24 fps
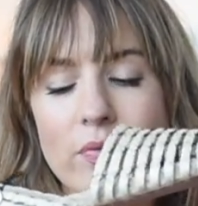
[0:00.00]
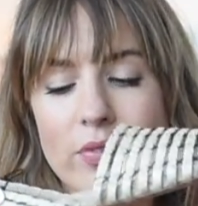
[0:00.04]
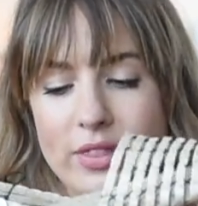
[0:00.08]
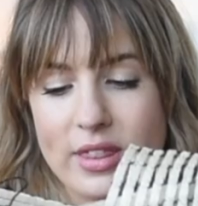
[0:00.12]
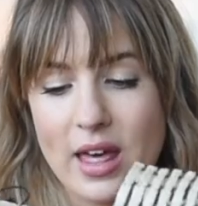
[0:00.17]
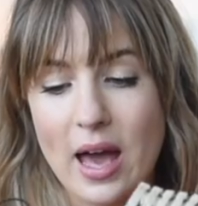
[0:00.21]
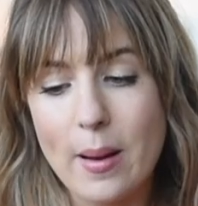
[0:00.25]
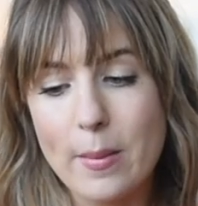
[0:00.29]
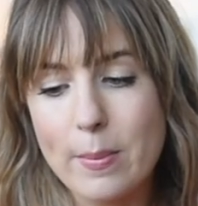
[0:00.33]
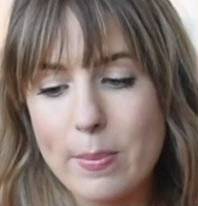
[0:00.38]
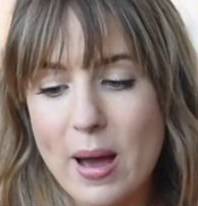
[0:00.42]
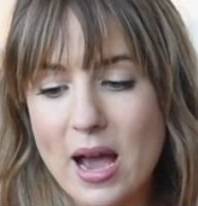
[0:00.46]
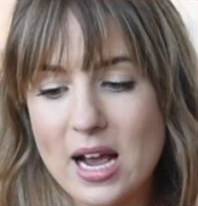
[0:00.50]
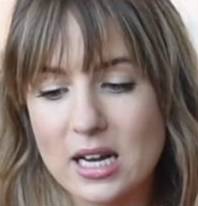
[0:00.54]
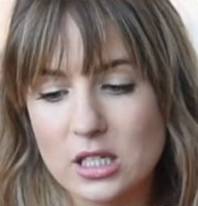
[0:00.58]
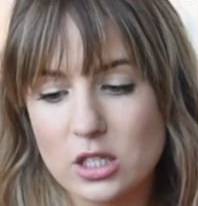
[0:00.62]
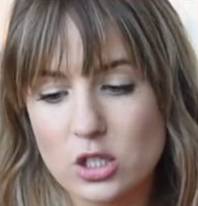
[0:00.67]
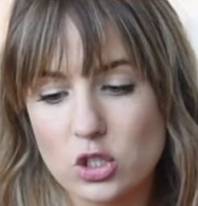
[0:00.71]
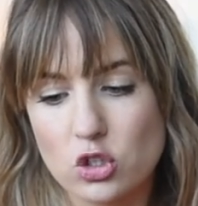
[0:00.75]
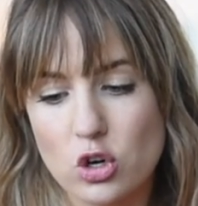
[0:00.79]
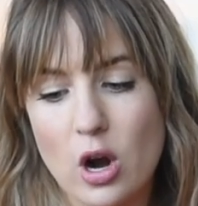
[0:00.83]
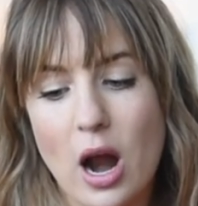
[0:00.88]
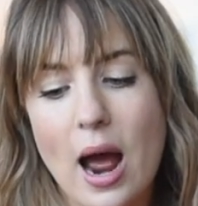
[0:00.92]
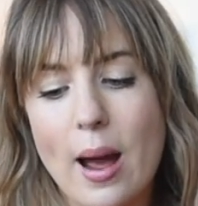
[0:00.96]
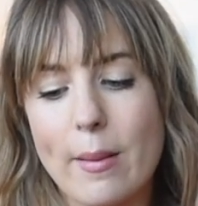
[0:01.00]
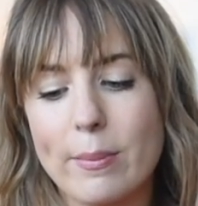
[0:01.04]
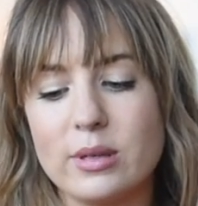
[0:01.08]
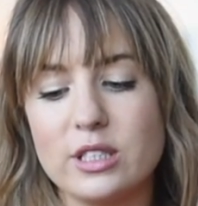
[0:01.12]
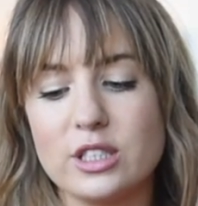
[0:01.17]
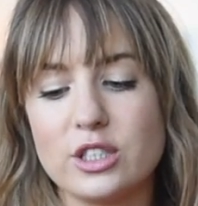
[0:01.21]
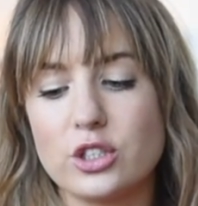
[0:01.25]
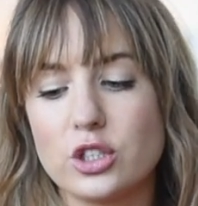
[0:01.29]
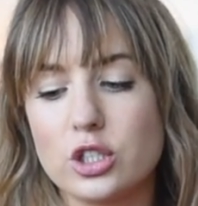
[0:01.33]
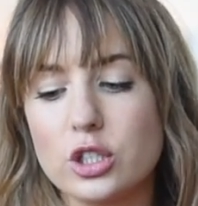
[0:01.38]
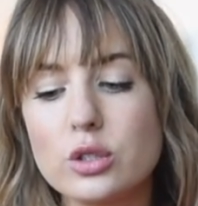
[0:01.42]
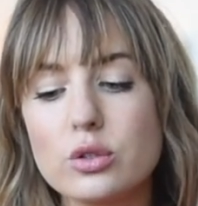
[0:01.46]
that back strap
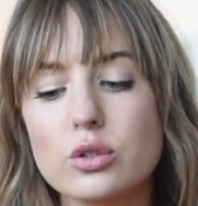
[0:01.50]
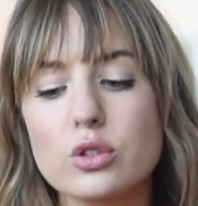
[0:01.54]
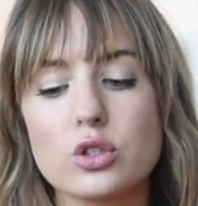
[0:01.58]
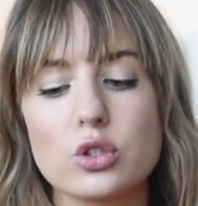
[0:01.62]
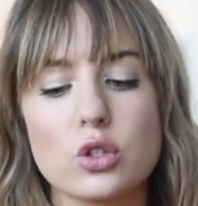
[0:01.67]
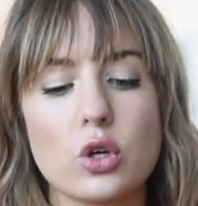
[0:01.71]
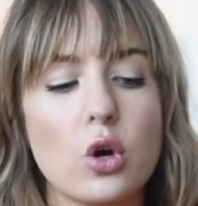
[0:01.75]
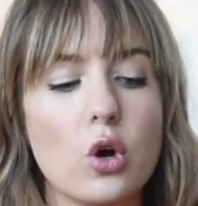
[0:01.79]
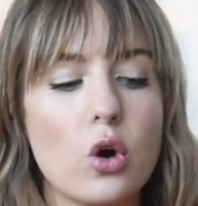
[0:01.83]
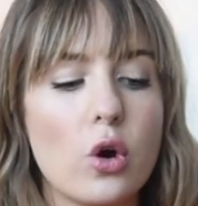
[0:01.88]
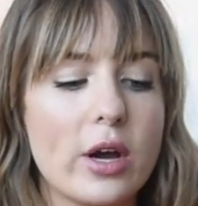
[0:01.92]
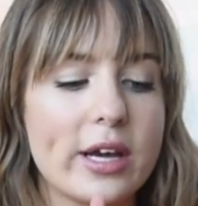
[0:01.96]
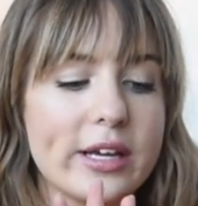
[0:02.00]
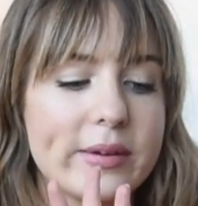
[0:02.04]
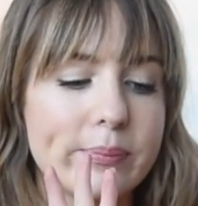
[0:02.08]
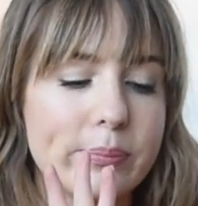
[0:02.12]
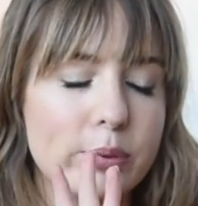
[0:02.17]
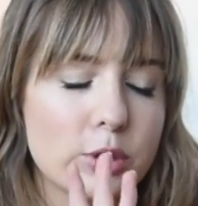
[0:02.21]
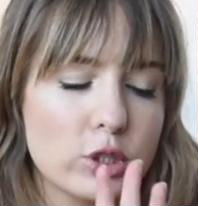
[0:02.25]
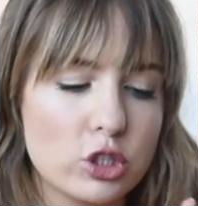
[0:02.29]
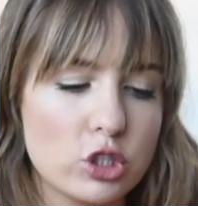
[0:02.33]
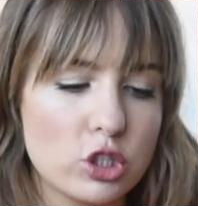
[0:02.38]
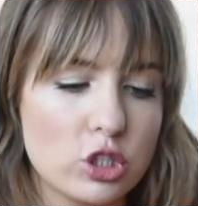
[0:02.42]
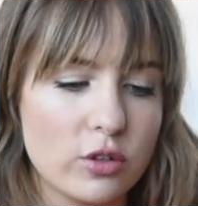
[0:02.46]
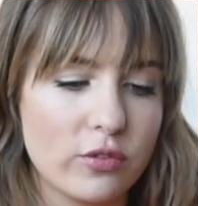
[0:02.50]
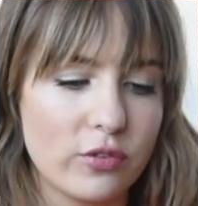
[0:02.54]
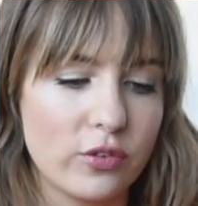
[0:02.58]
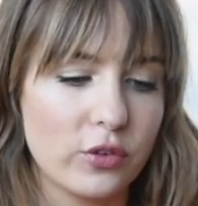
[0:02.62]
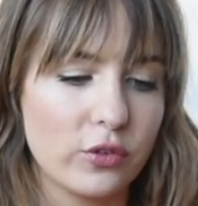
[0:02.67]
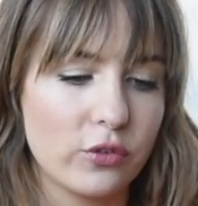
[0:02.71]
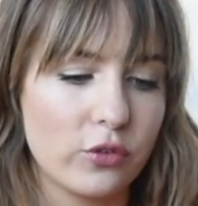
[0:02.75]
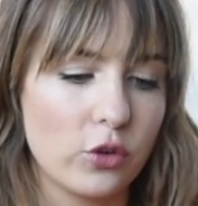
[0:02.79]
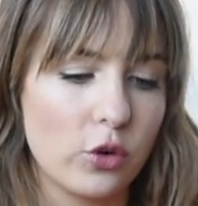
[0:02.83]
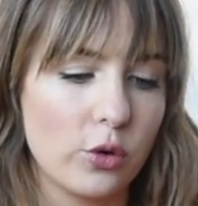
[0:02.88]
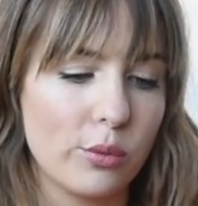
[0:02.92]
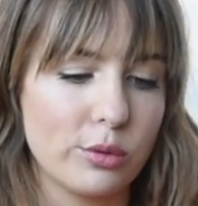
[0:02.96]
is too short, it pushes your
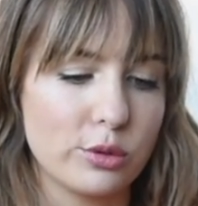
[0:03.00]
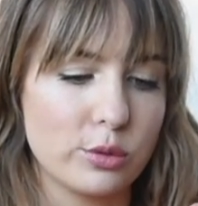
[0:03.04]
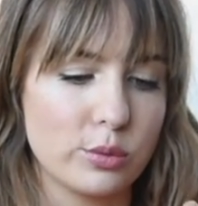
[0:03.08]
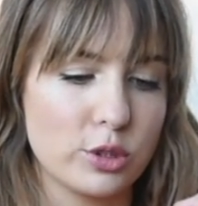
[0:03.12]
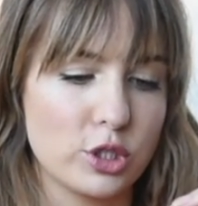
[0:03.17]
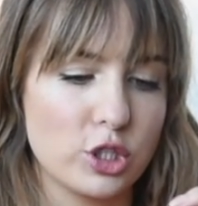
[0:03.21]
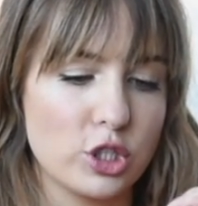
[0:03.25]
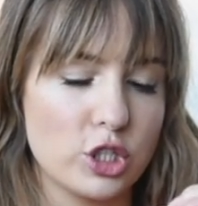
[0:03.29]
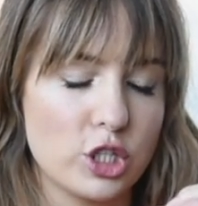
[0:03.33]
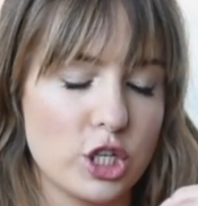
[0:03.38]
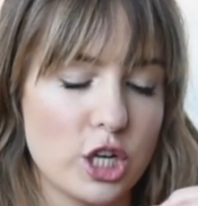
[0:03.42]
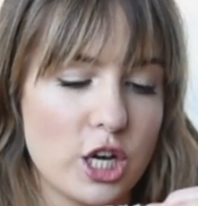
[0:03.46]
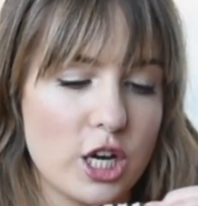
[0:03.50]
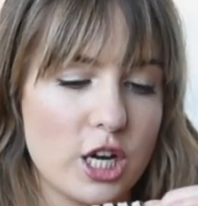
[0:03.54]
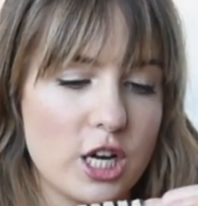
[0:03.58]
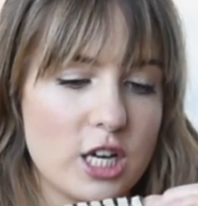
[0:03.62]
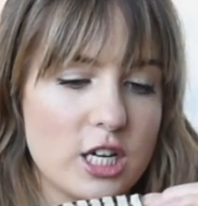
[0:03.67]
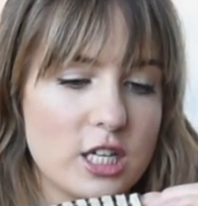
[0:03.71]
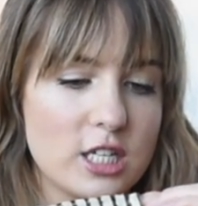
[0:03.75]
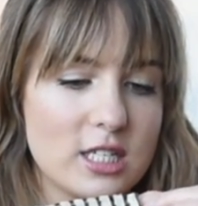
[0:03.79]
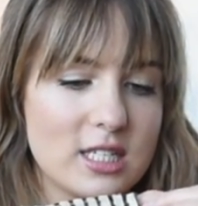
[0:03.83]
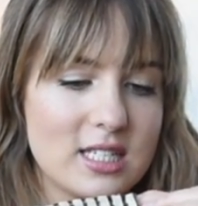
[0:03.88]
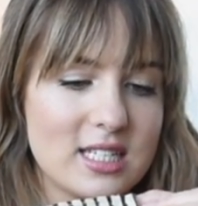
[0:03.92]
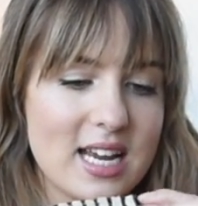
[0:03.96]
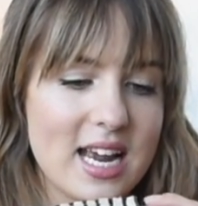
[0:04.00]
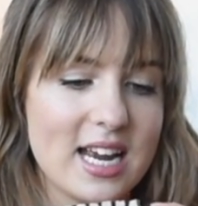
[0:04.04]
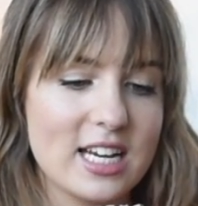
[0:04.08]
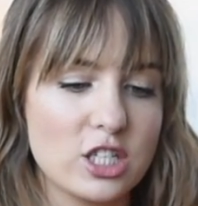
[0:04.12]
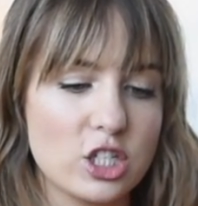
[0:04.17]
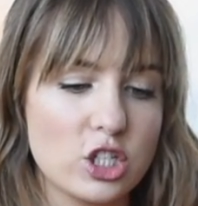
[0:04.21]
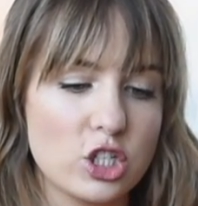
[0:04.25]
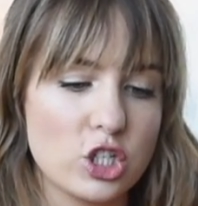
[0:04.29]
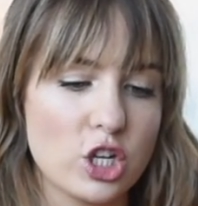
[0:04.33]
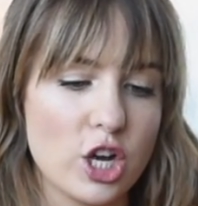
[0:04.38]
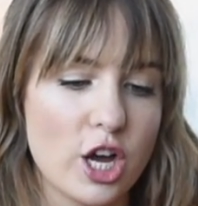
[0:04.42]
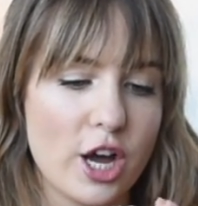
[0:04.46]
foot forward, which in turn
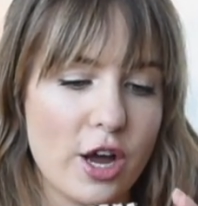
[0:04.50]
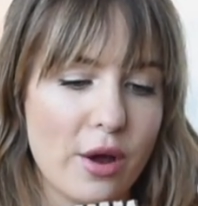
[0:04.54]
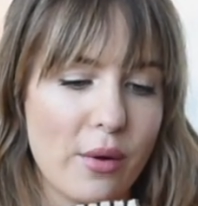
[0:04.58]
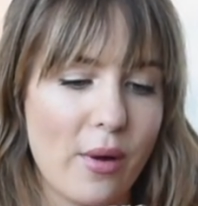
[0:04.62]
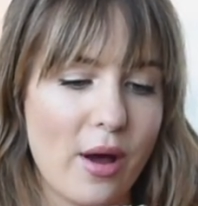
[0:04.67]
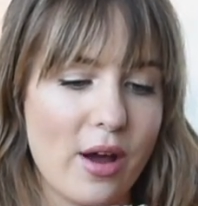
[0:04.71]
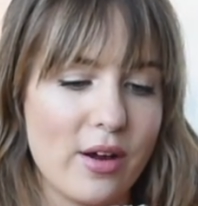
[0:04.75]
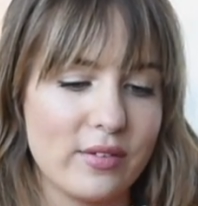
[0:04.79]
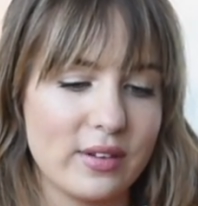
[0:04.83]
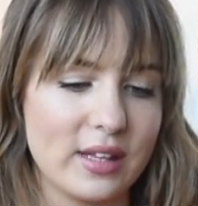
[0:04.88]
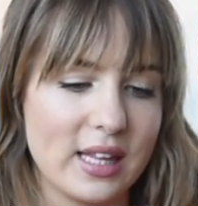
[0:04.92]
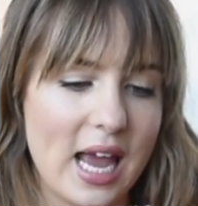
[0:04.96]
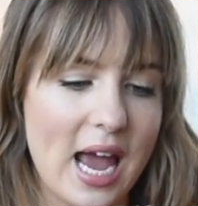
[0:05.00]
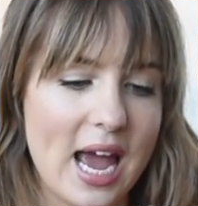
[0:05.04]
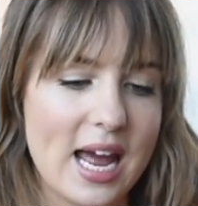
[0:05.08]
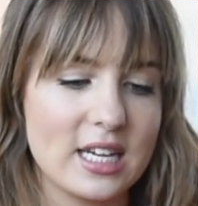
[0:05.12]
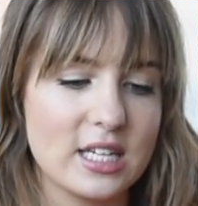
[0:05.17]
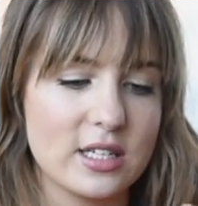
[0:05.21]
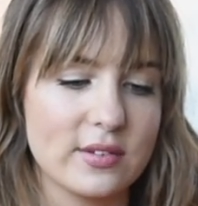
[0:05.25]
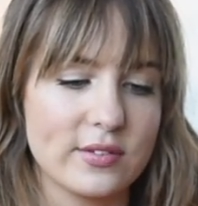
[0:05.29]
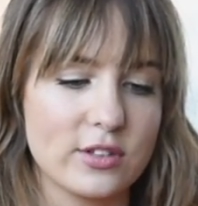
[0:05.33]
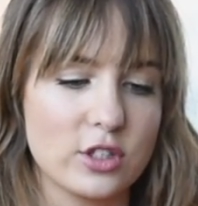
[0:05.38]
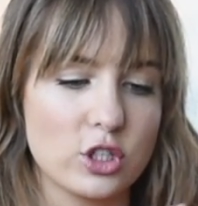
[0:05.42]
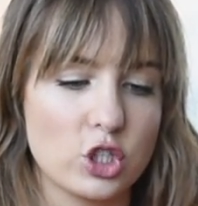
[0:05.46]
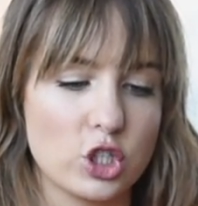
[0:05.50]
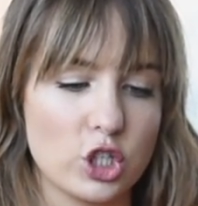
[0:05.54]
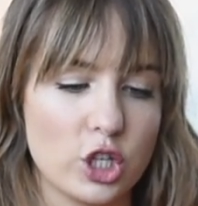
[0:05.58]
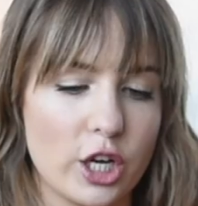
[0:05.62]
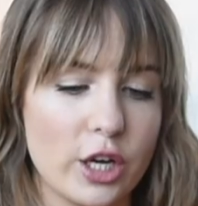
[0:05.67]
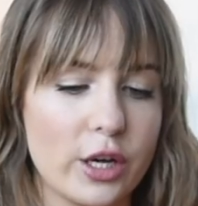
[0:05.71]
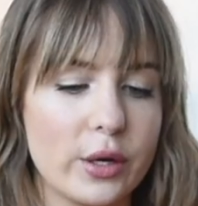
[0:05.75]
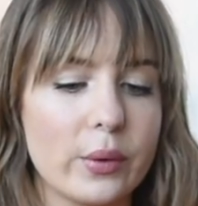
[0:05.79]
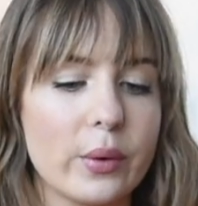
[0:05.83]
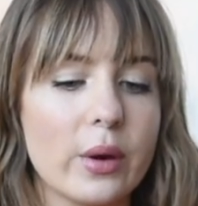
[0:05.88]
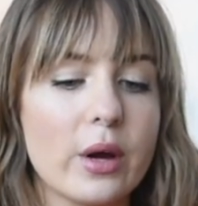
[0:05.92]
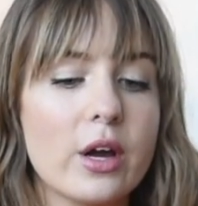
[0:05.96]
takes your toe over the end of the
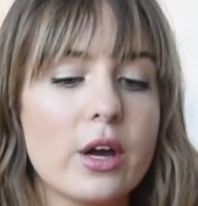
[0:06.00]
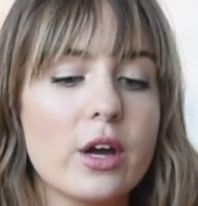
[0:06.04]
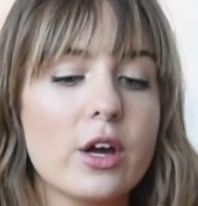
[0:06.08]
shoe,